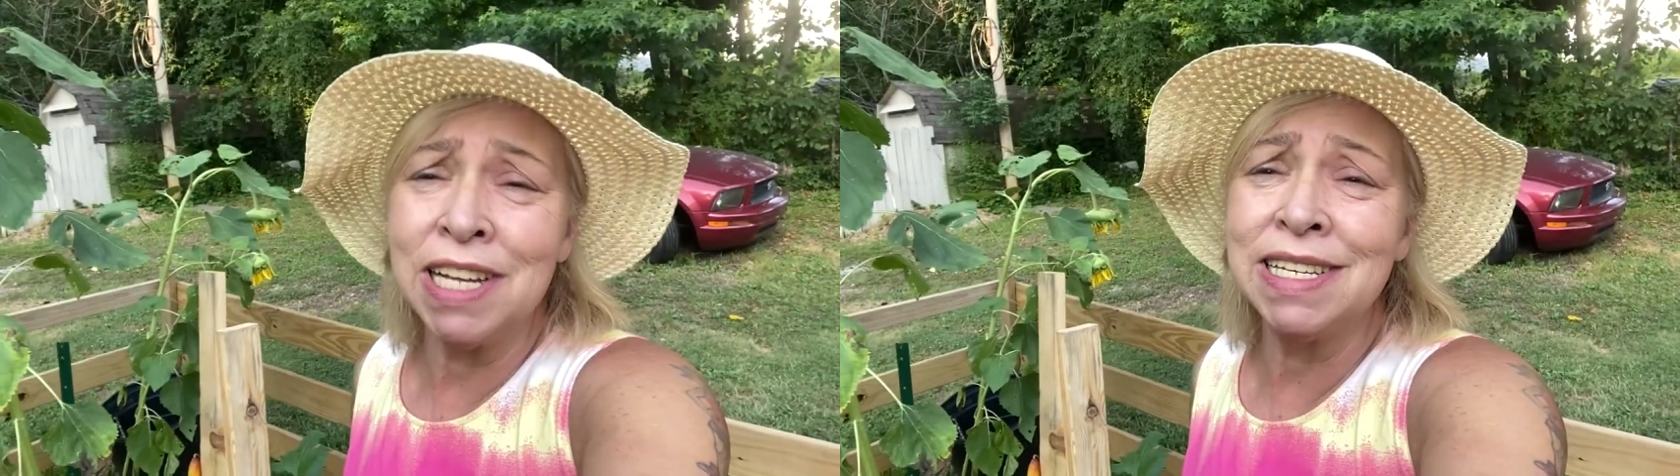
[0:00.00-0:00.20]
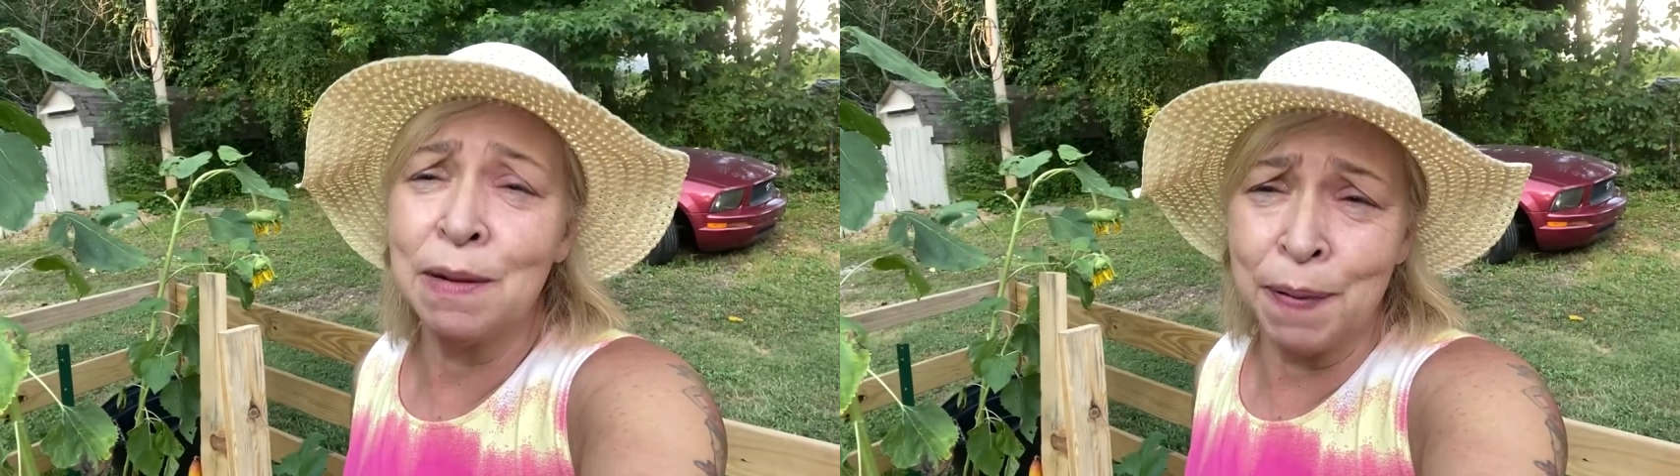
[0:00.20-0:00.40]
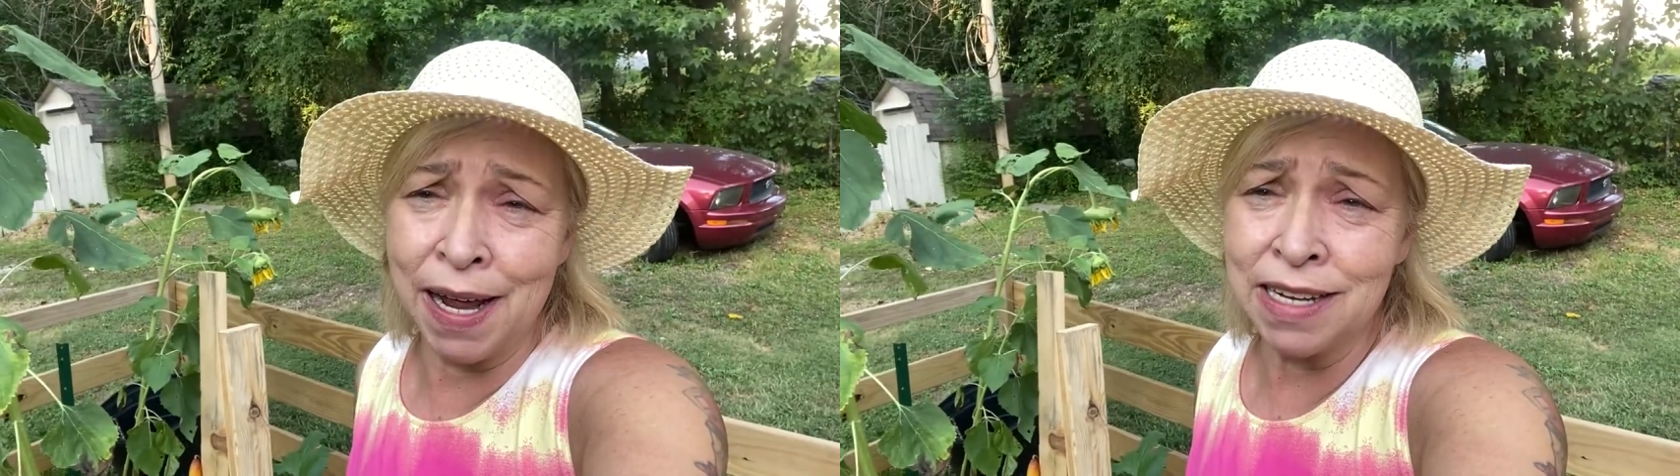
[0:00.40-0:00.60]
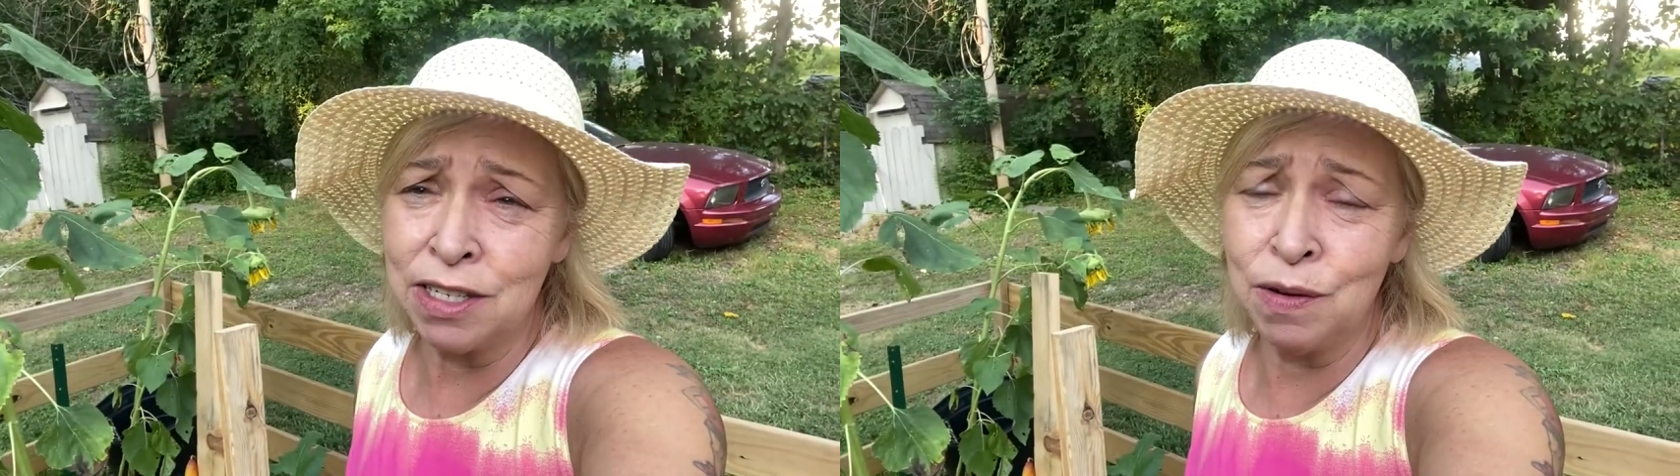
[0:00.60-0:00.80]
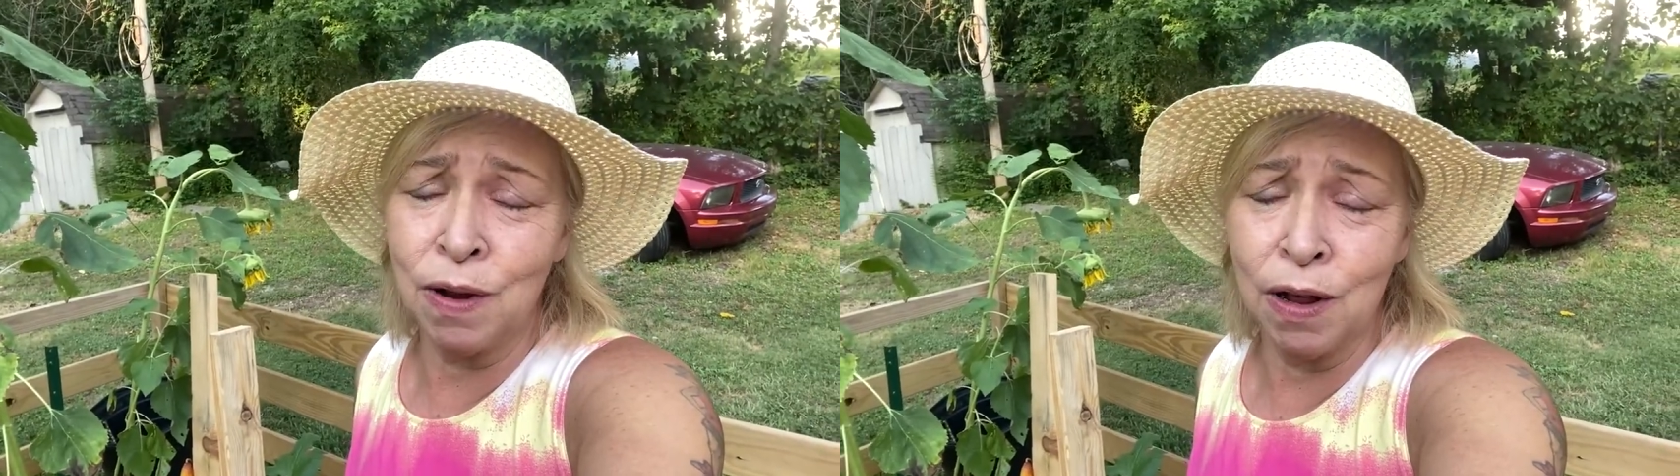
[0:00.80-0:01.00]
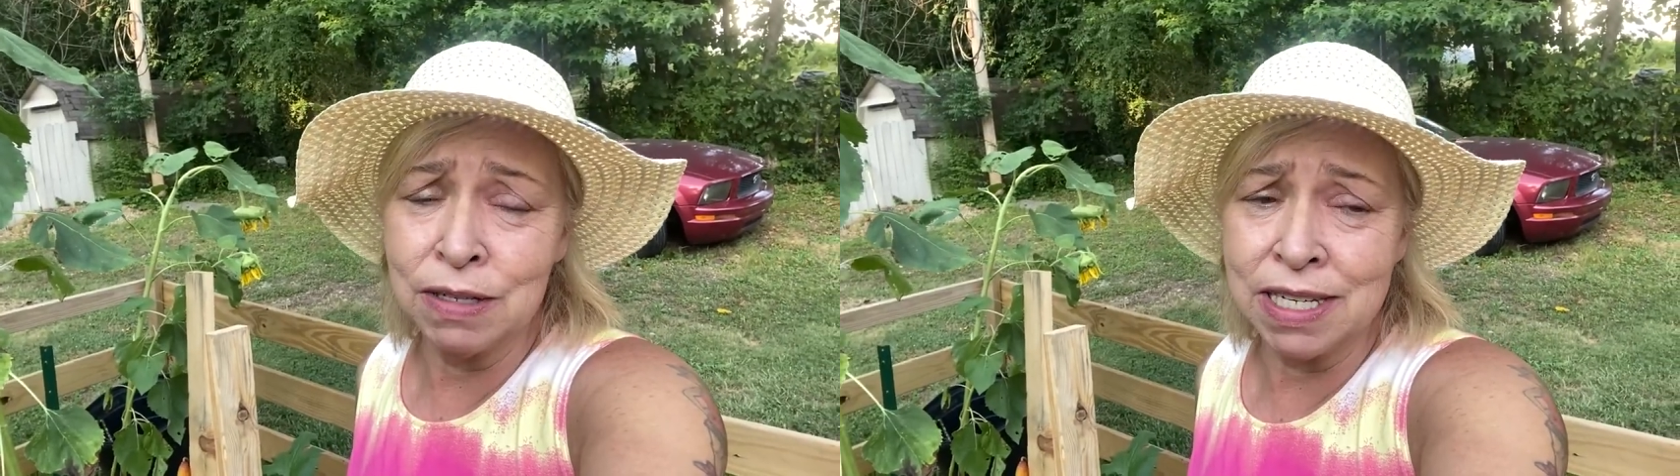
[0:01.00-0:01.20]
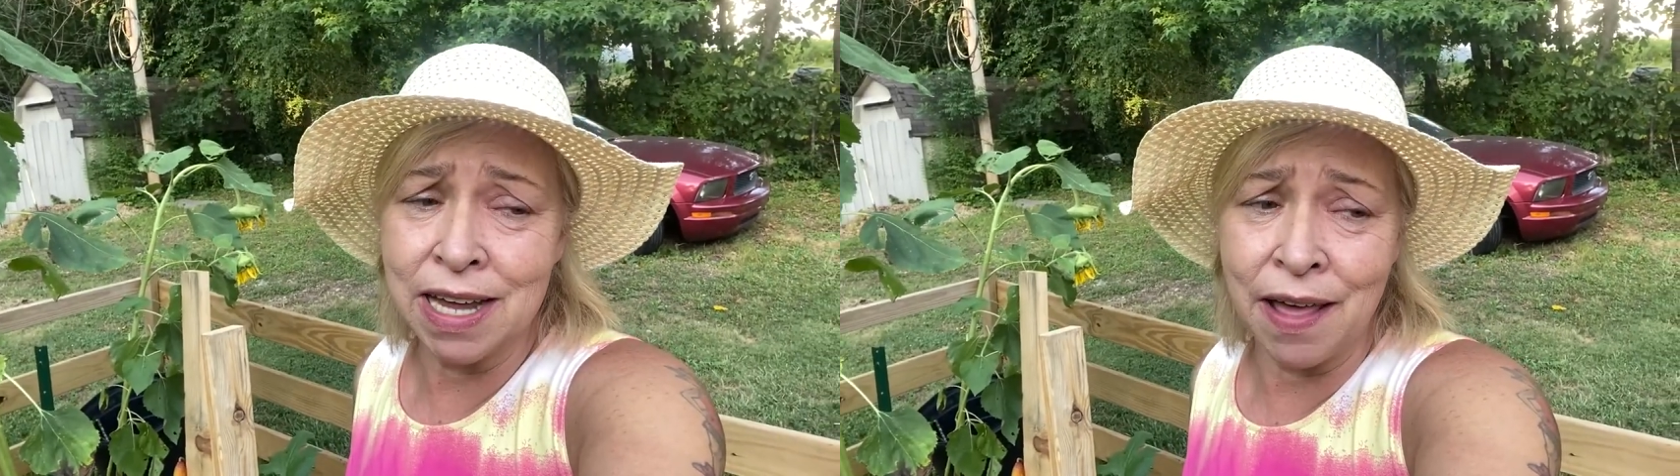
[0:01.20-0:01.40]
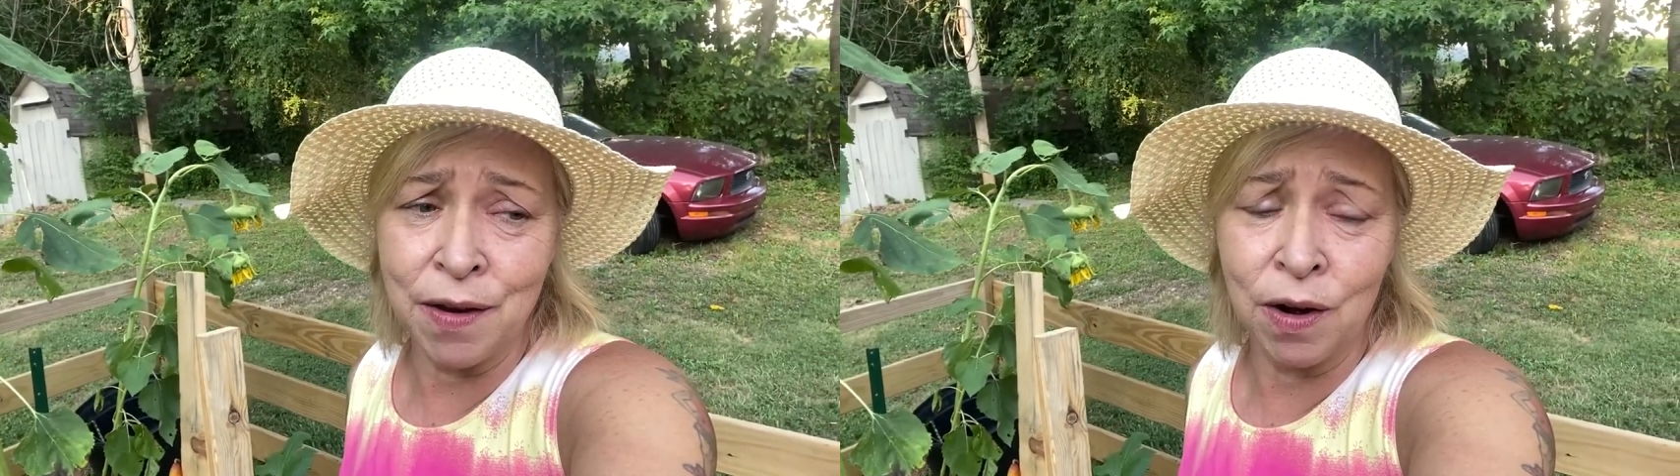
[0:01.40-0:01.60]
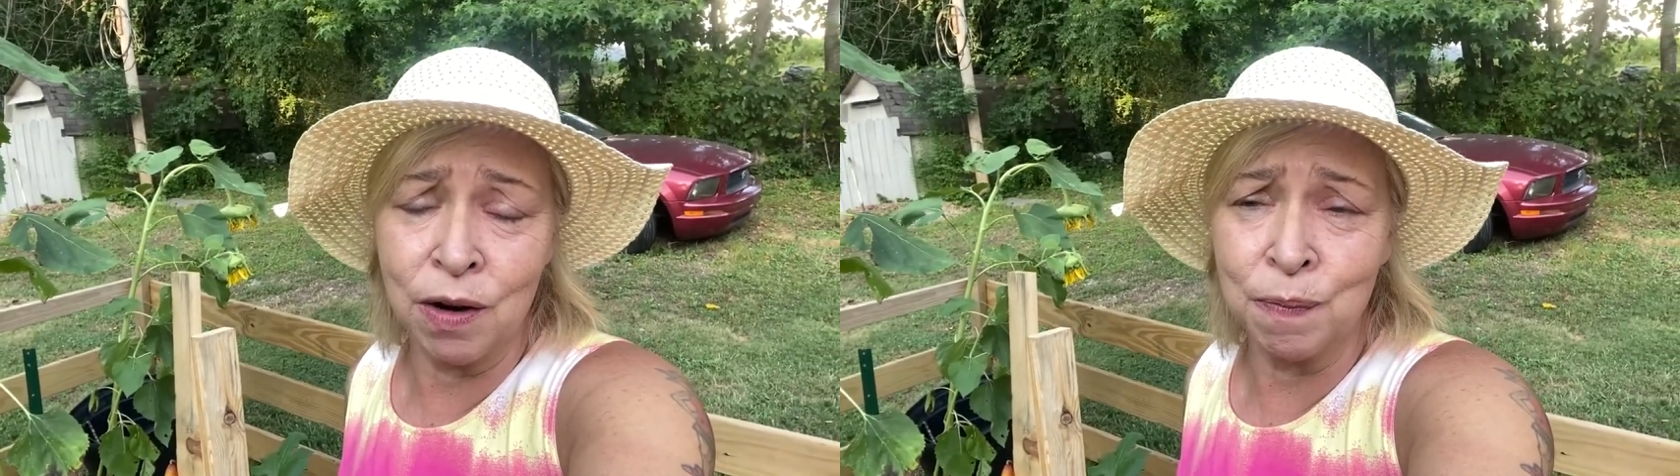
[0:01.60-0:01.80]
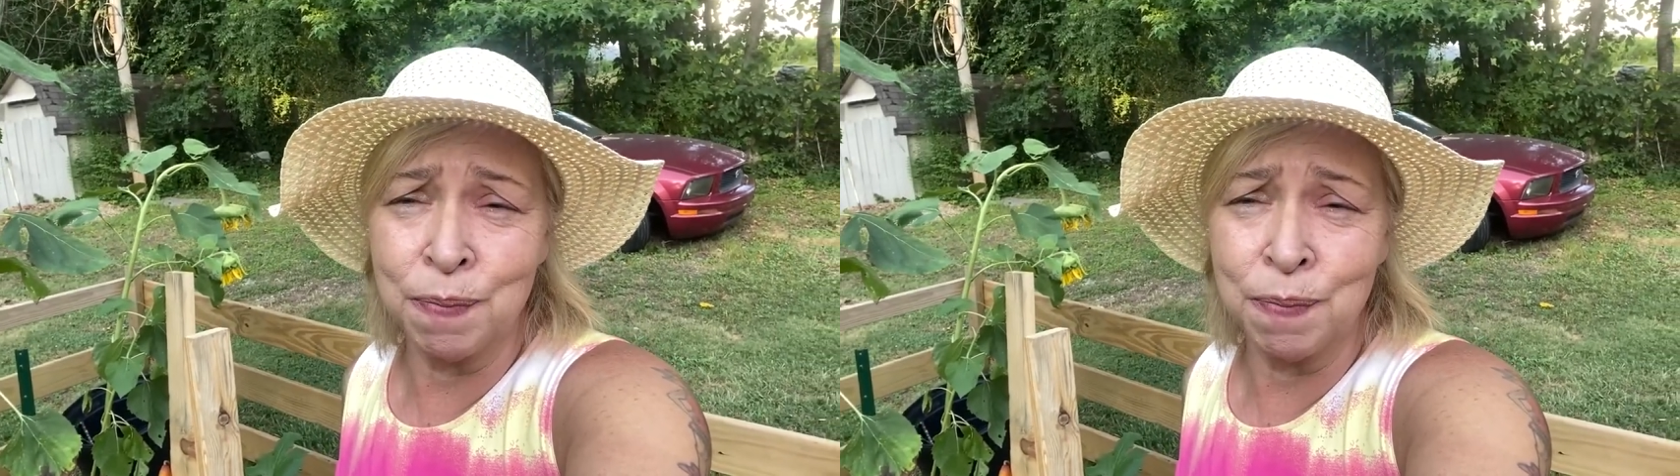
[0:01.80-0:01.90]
I did plant too close together,